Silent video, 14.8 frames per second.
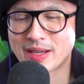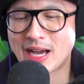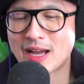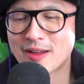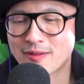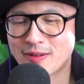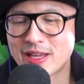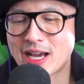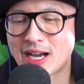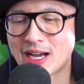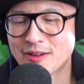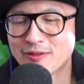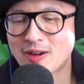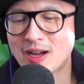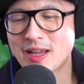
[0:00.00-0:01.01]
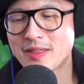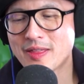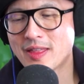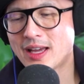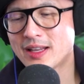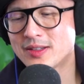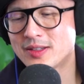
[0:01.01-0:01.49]
I find
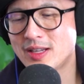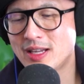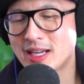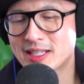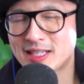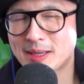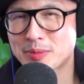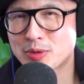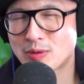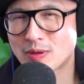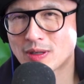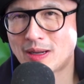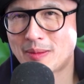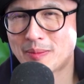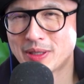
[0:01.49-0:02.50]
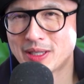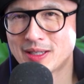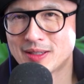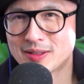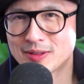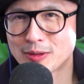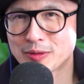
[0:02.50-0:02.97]
that exceptional
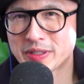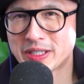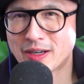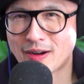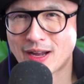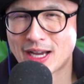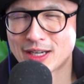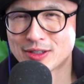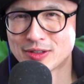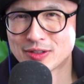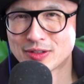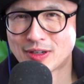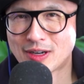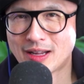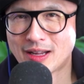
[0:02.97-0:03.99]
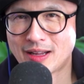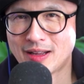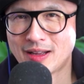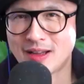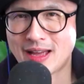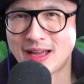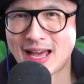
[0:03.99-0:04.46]
companies, those interactions are not
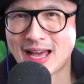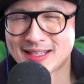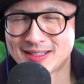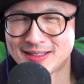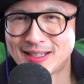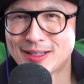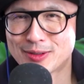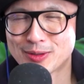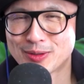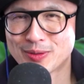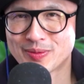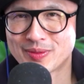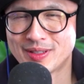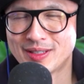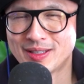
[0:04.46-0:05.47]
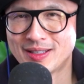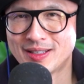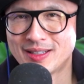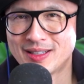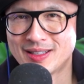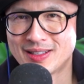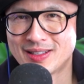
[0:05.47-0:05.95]
accidental.
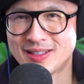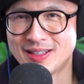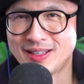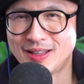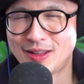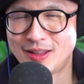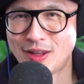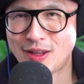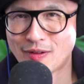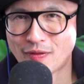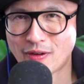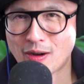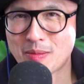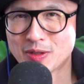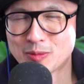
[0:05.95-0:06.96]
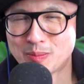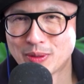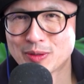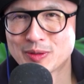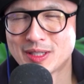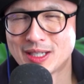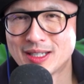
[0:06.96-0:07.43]
They're very much
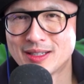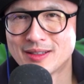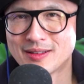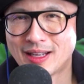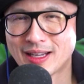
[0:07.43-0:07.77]
built in.